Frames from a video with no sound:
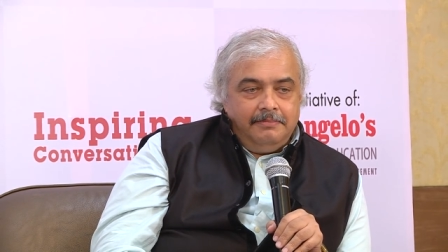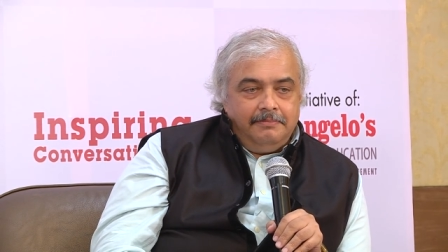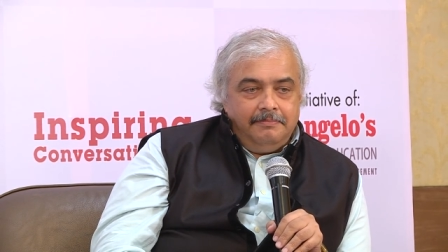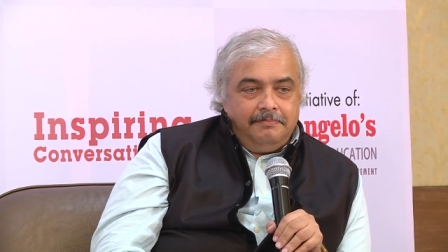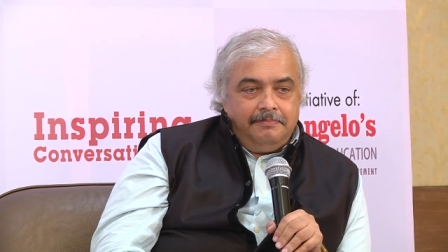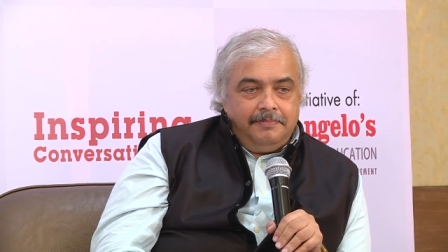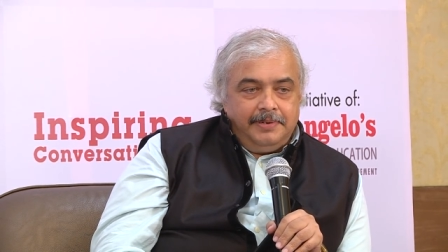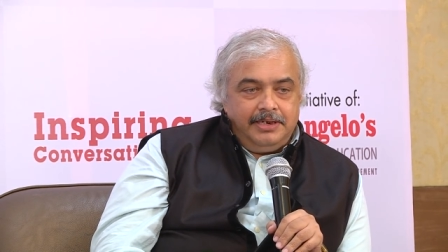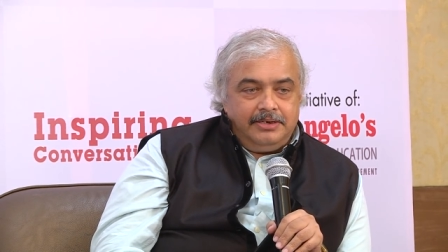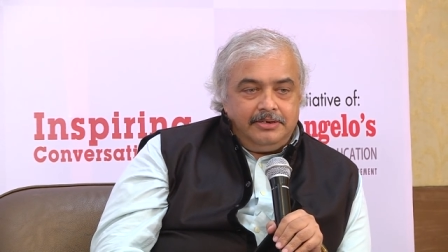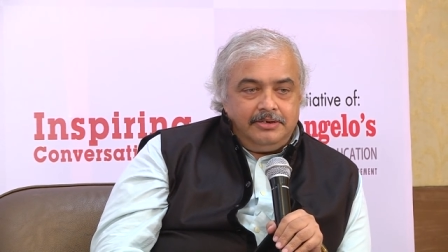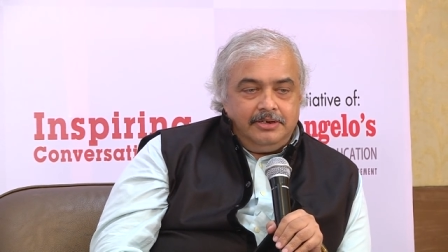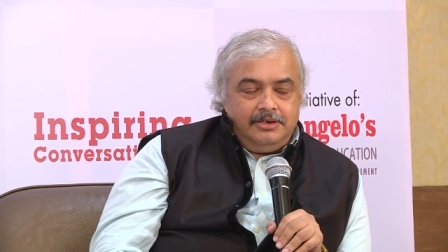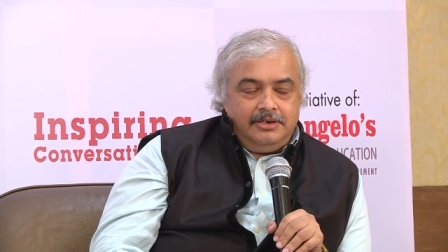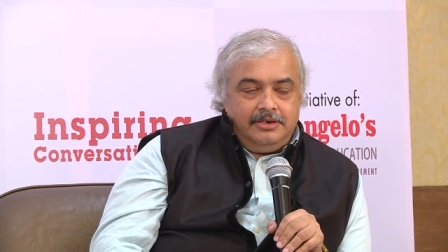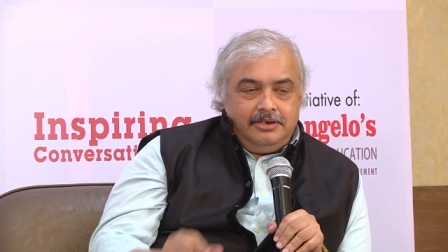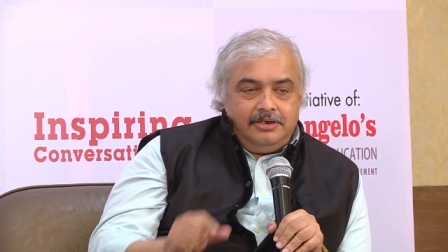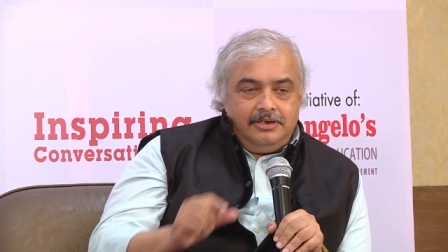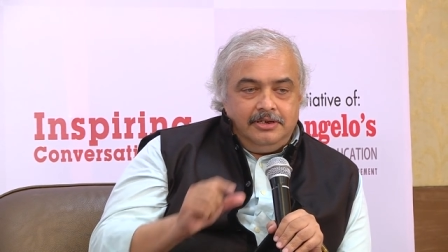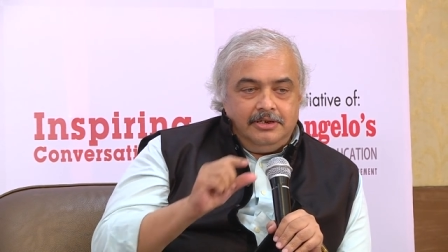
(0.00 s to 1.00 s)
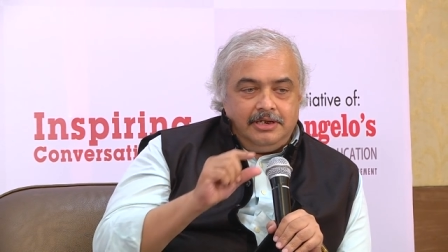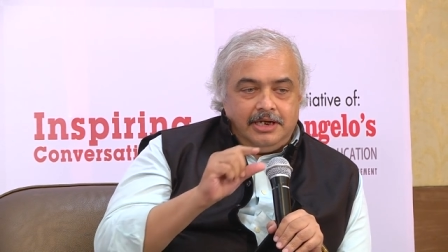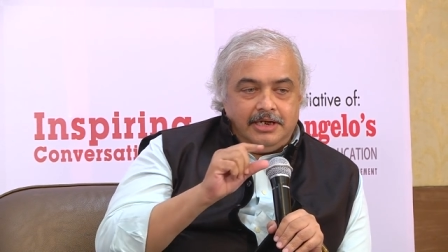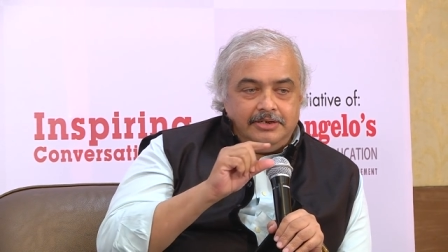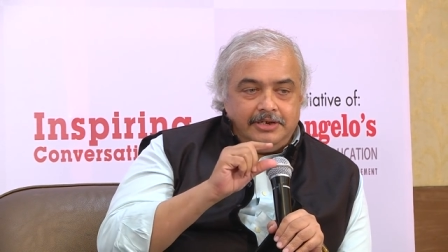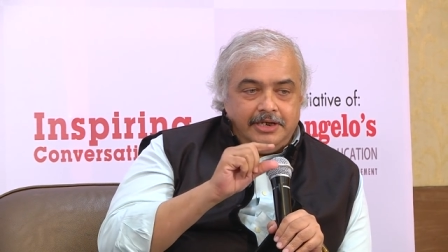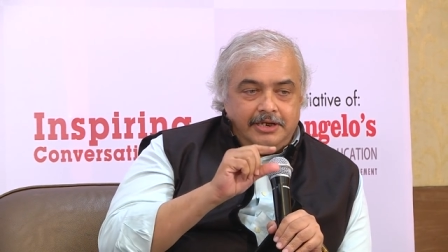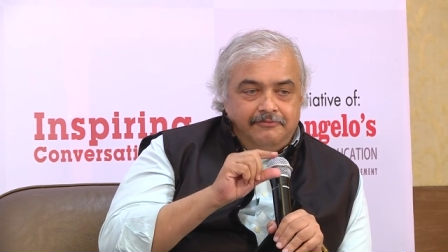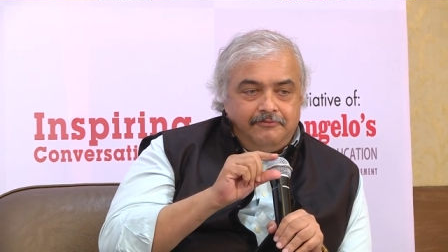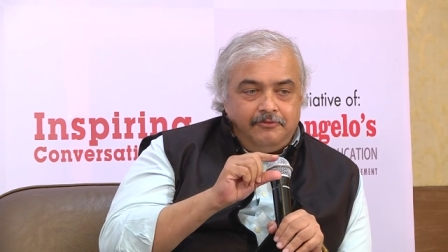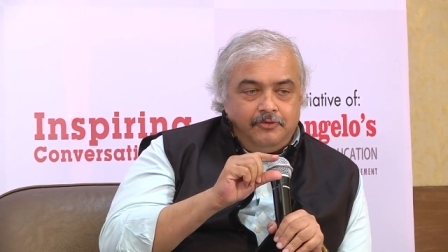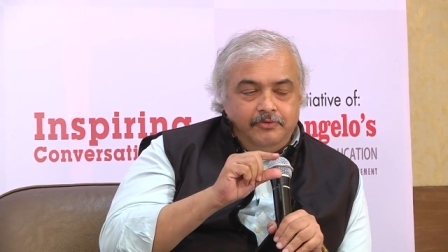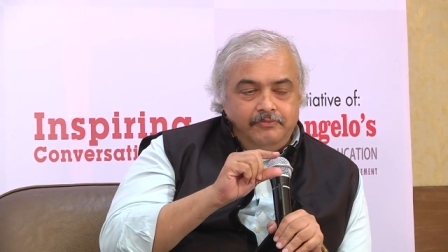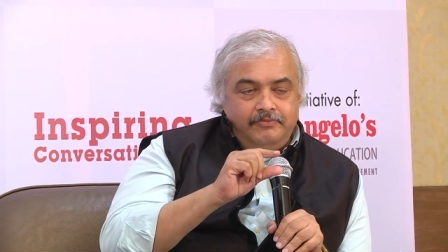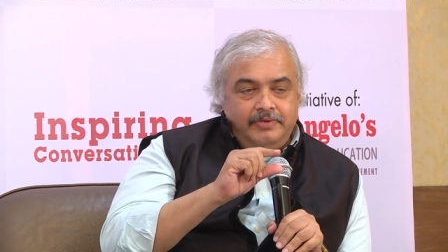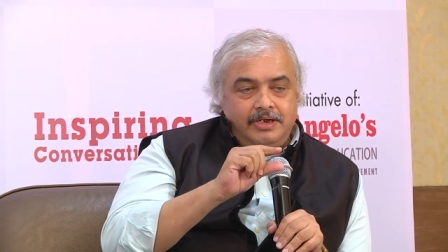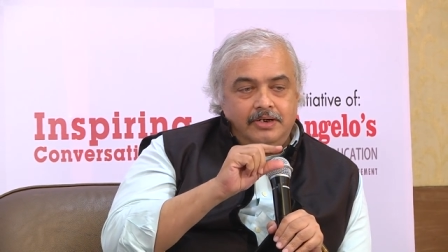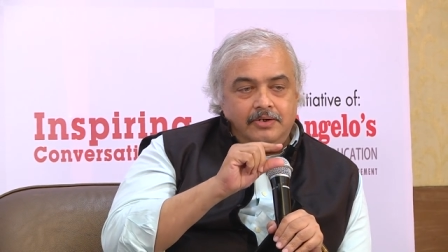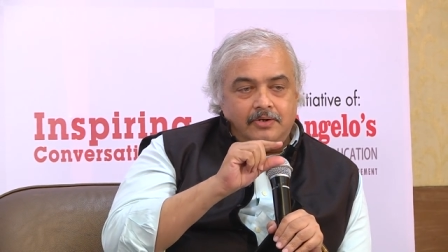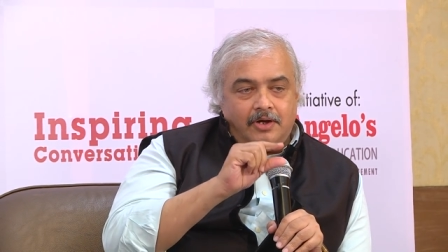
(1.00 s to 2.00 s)
But and therefore, you
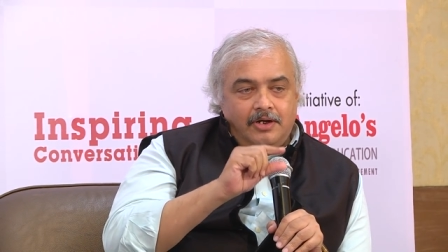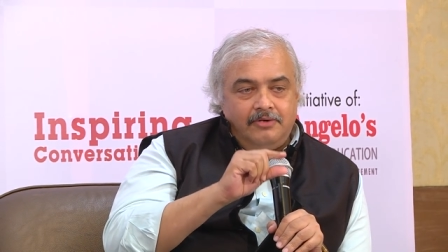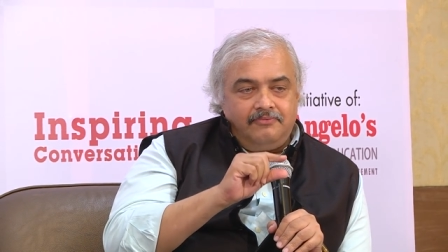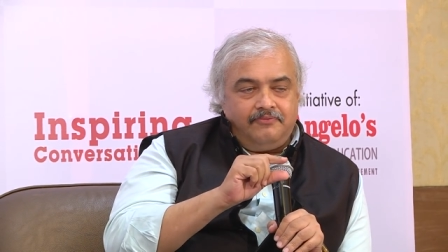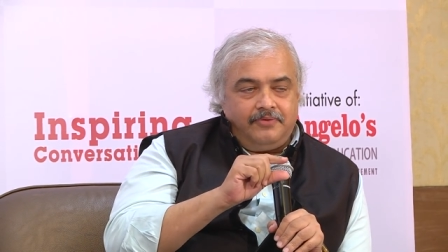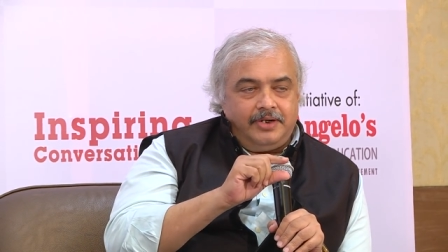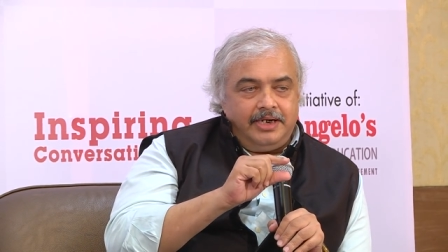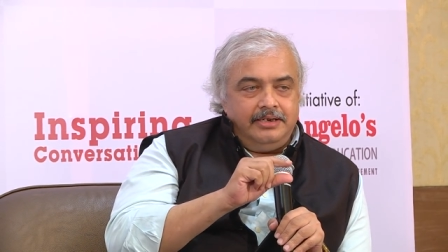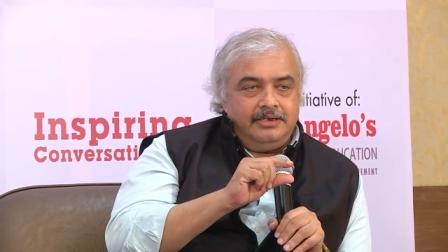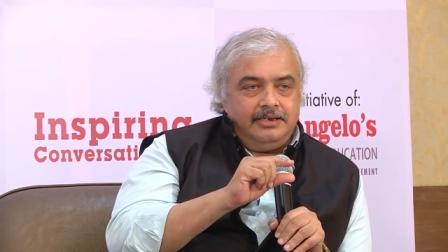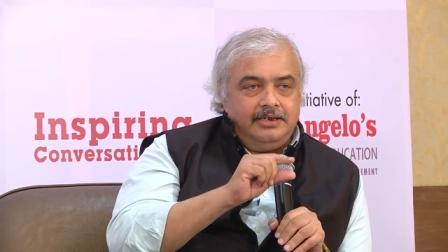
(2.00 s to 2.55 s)
will not find